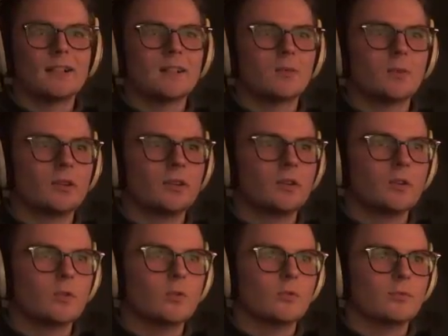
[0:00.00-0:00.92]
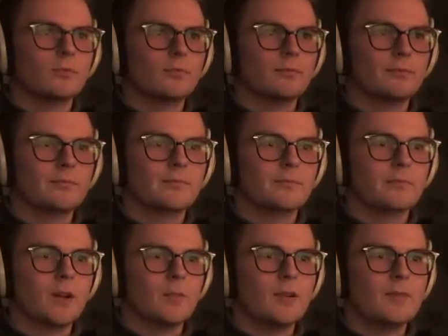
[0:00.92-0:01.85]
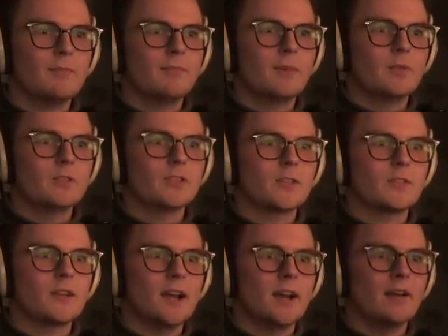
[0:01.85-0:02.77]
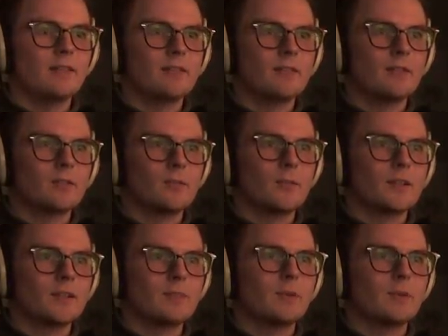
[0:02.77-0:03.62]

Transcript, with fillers: that one. Oh, how many bows can you have? Automatic